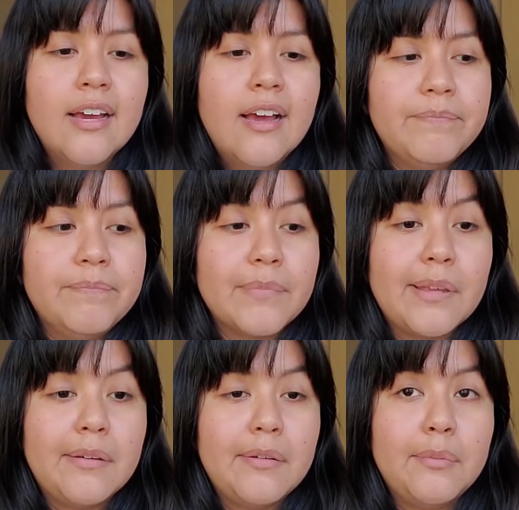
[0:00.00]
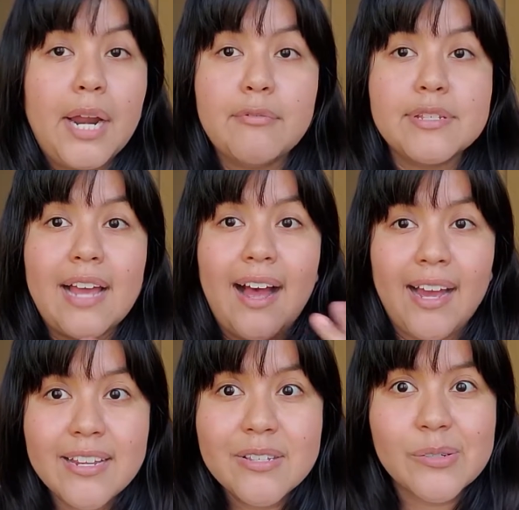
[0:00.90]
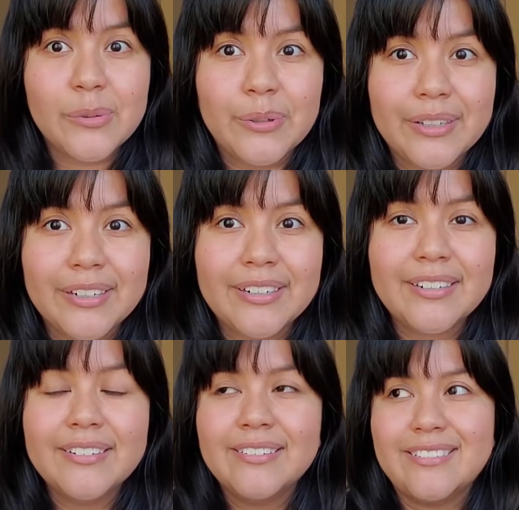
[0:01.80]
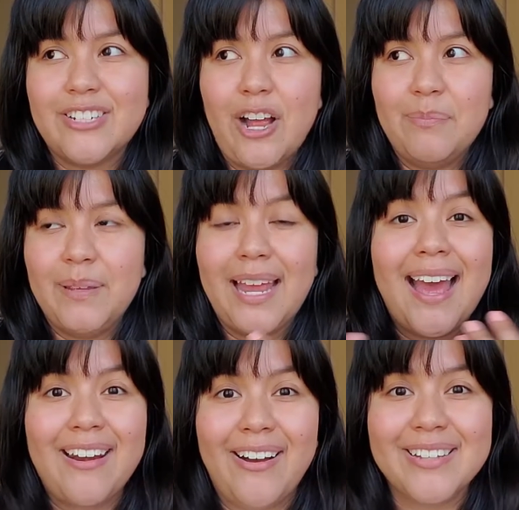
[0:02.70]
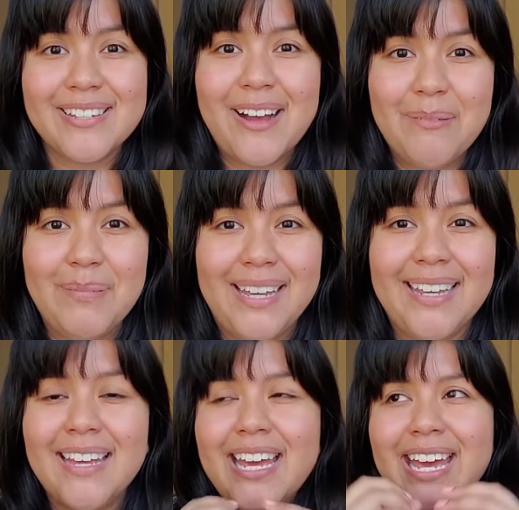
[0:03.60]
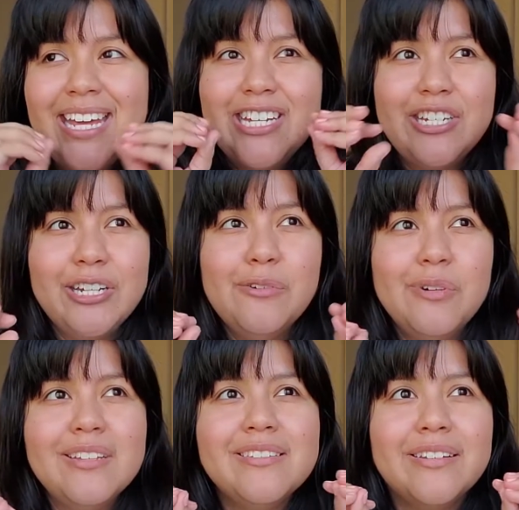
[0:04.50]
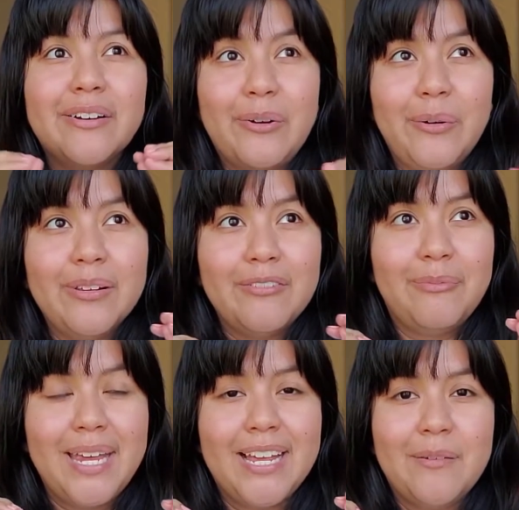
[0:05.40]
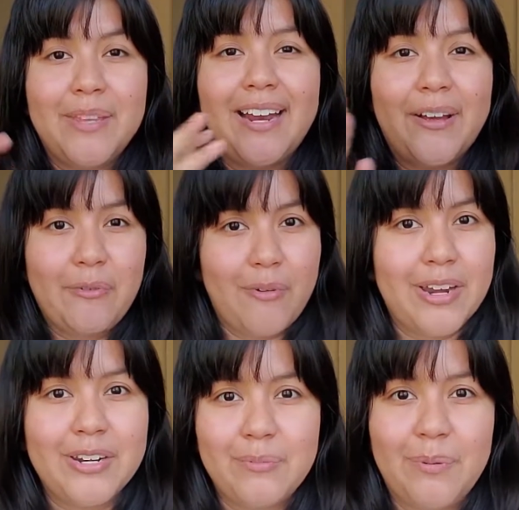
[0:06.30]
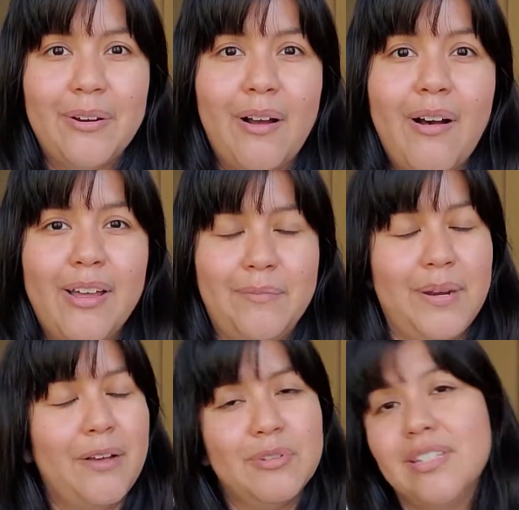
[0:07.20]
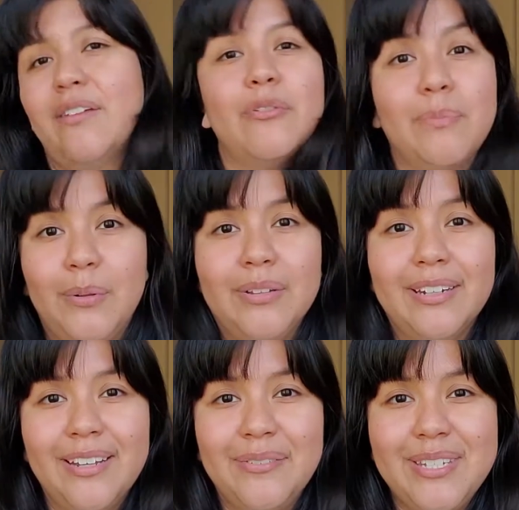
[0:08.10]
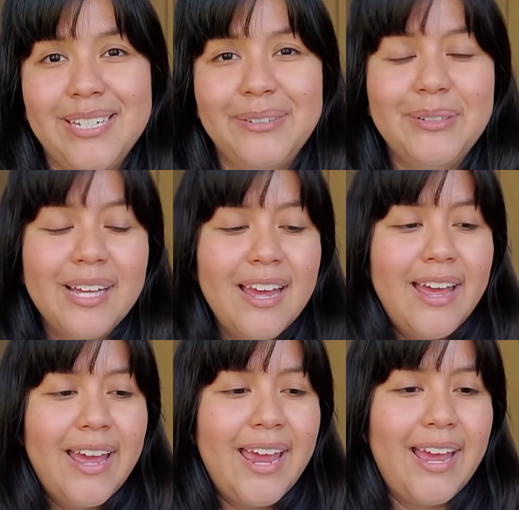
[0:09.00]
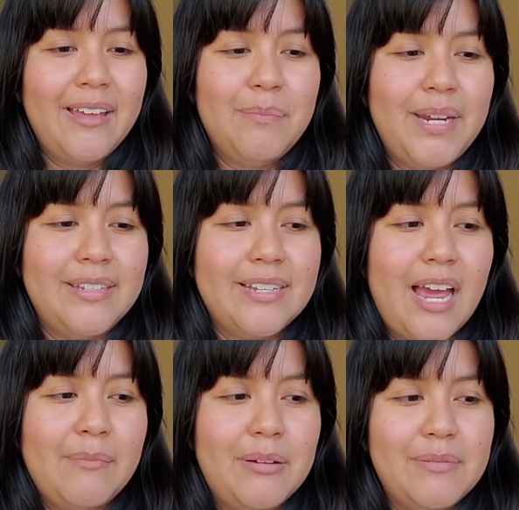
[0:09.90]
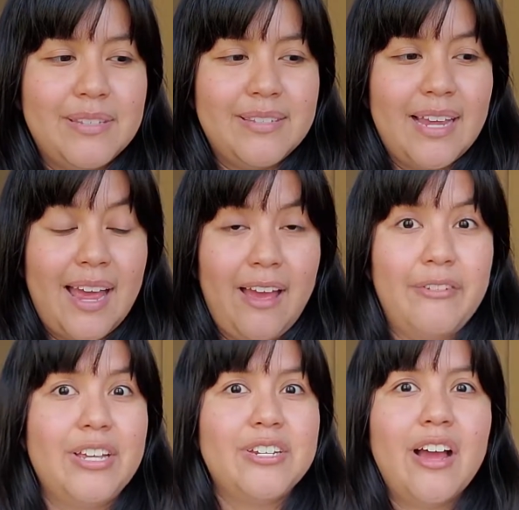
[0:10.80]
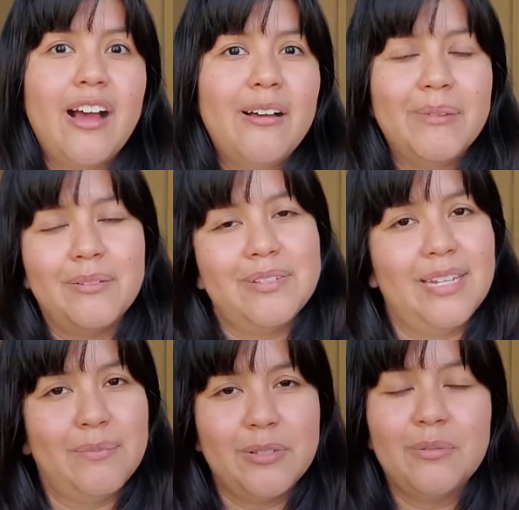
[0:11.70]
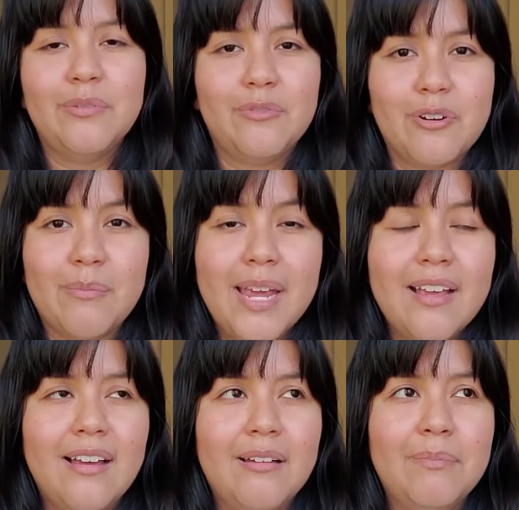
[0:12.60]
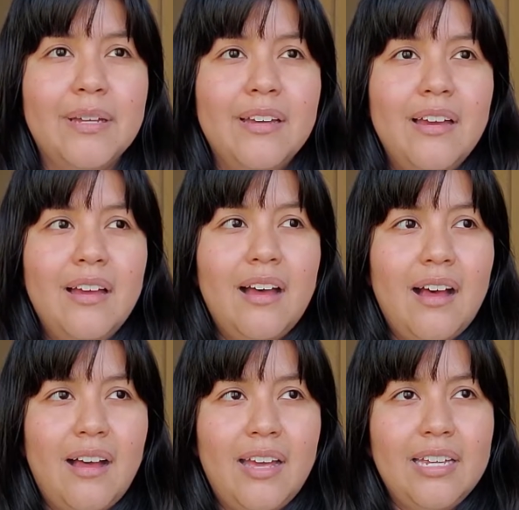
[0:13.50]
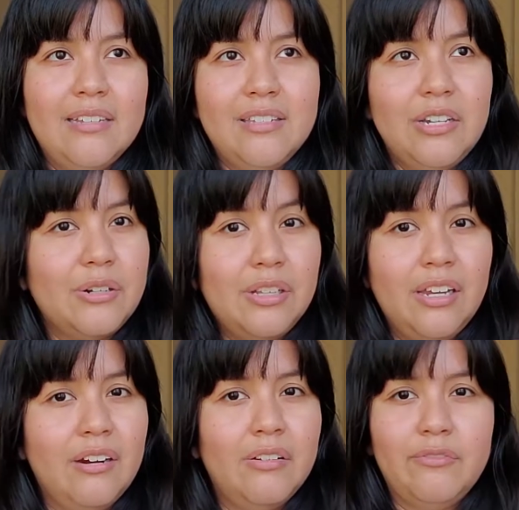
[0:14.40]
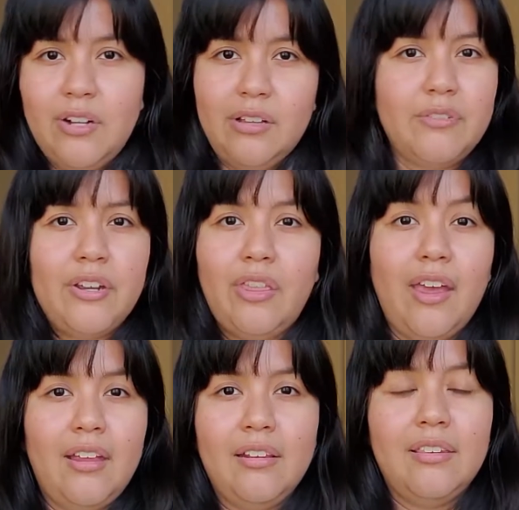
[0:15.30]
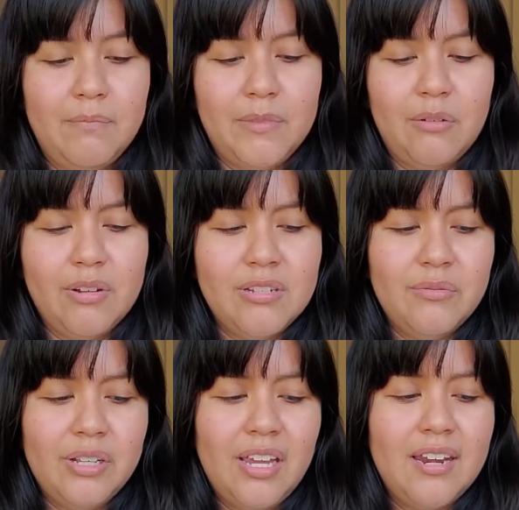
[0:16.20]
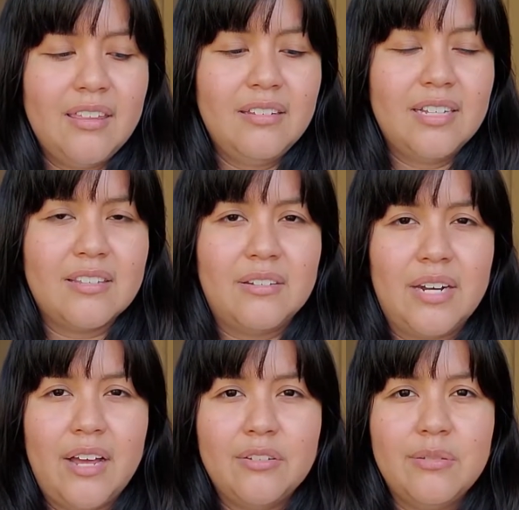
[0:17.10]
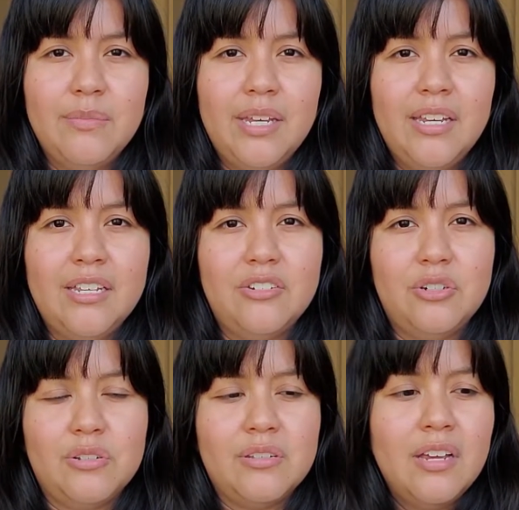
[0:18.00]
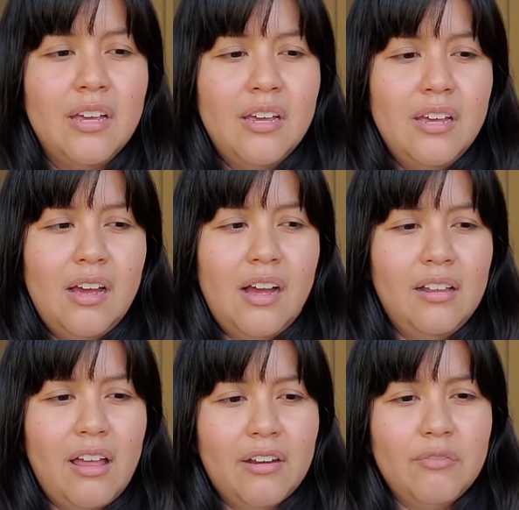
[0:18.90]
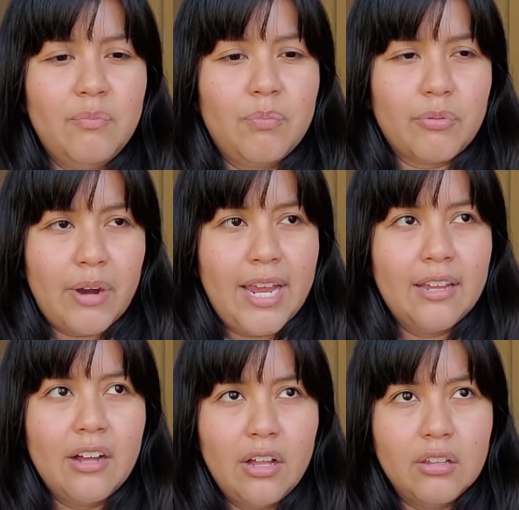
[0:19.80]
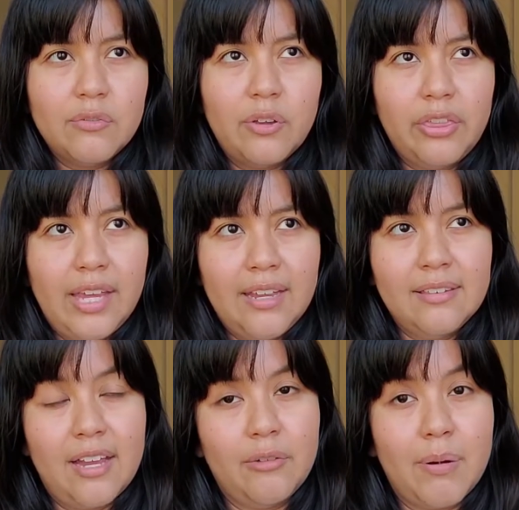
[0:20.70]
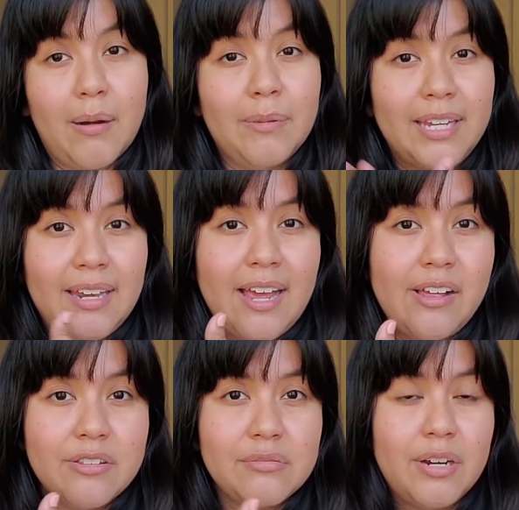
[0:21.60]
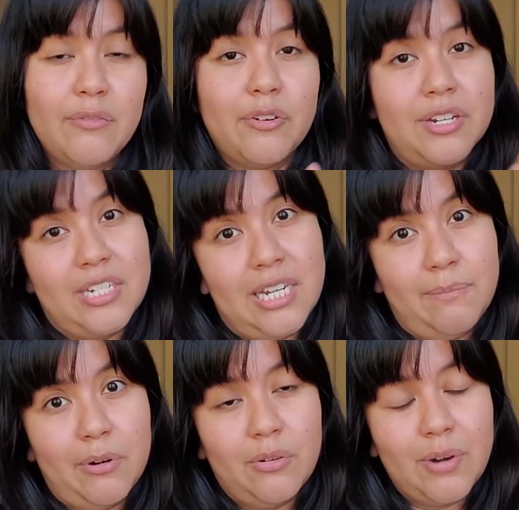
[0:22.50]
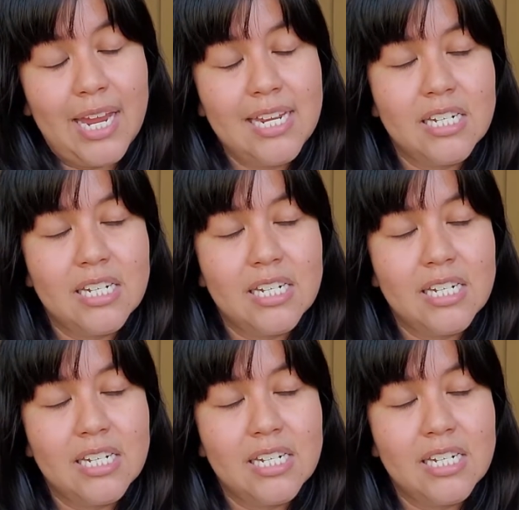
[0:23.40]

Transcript: When I was a high schooler shopping at Hot Topic, she was the goal of makeup that I wanted to put on, but I was never bold enough to. And by the time I was having a job and was able to afford makeup, I steered clear of all of her things. There wasn't really anything that stood out to me. It's just a lot of bright, colorful things I could probably get elsewhere for a cheaper rate.